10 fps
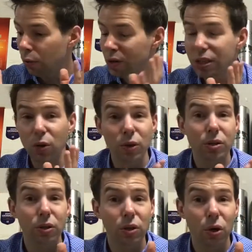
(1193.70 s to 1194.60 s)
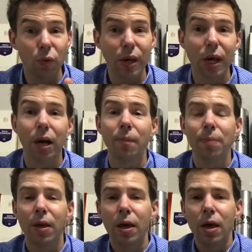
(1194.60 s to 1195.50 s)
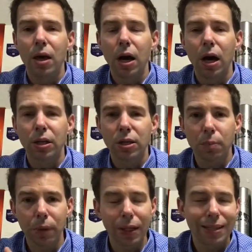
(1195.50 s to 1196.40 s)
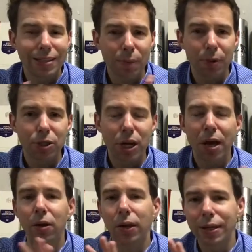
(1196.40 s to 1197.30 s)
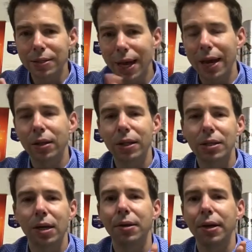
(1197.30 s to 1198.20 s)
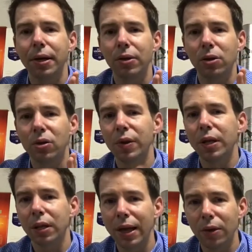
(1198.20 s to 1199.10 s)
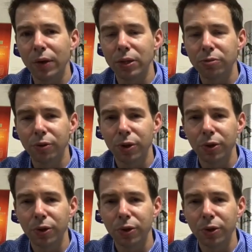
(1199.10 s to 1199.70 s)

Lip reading: Whiskey Whistle Korea, completely separate channel, entirely done in Korean language for